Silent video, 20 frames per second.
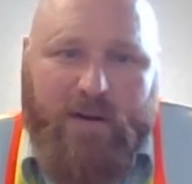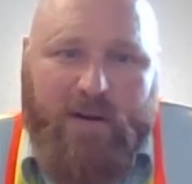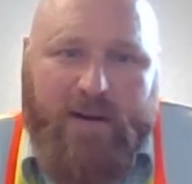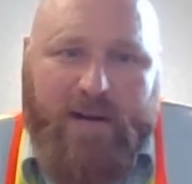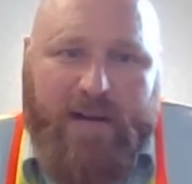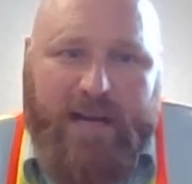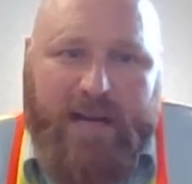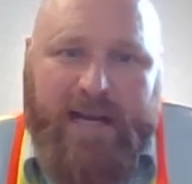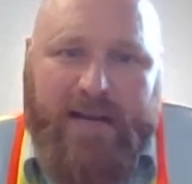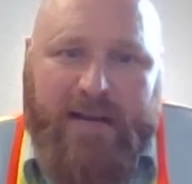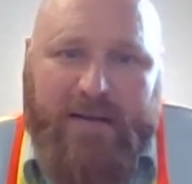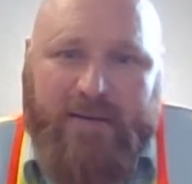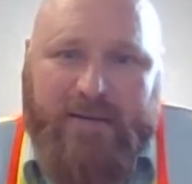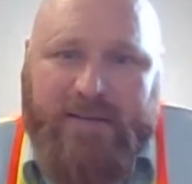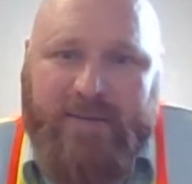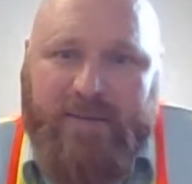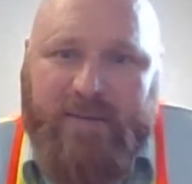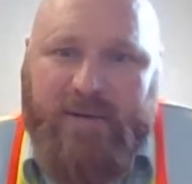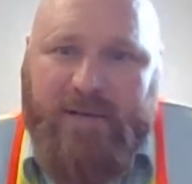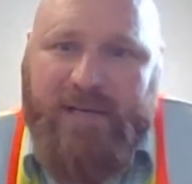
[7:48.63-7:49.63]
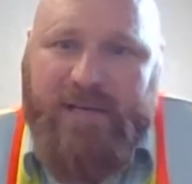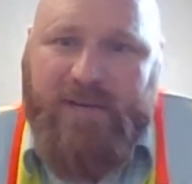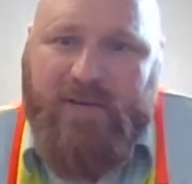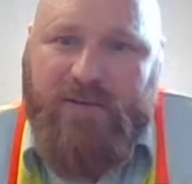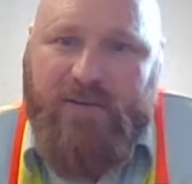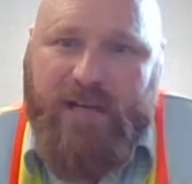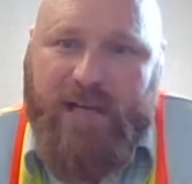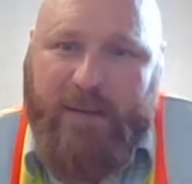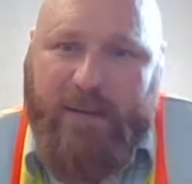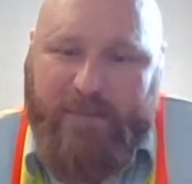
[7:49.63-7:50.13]
we're on now is pretty
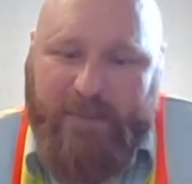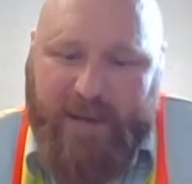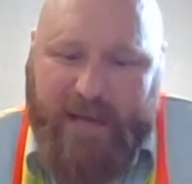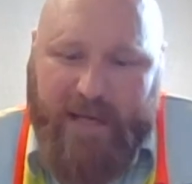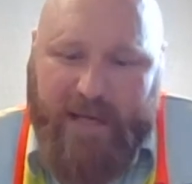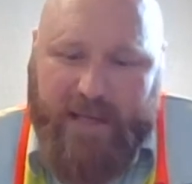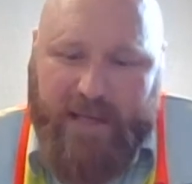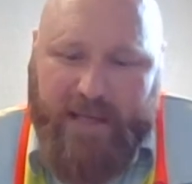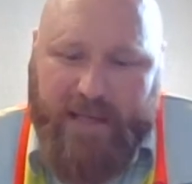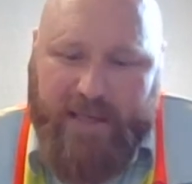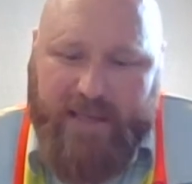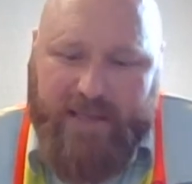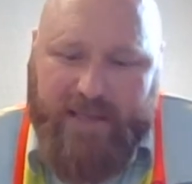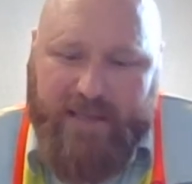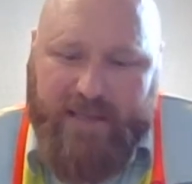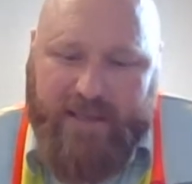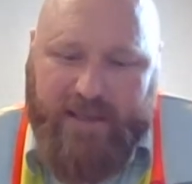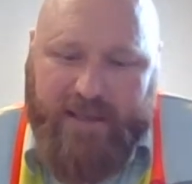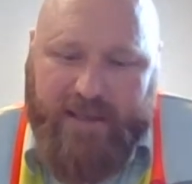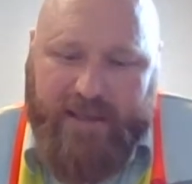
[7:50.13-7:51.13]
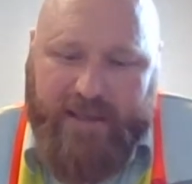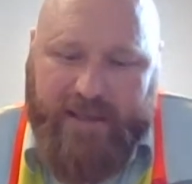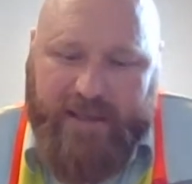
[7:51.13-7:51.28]
unique, being that it's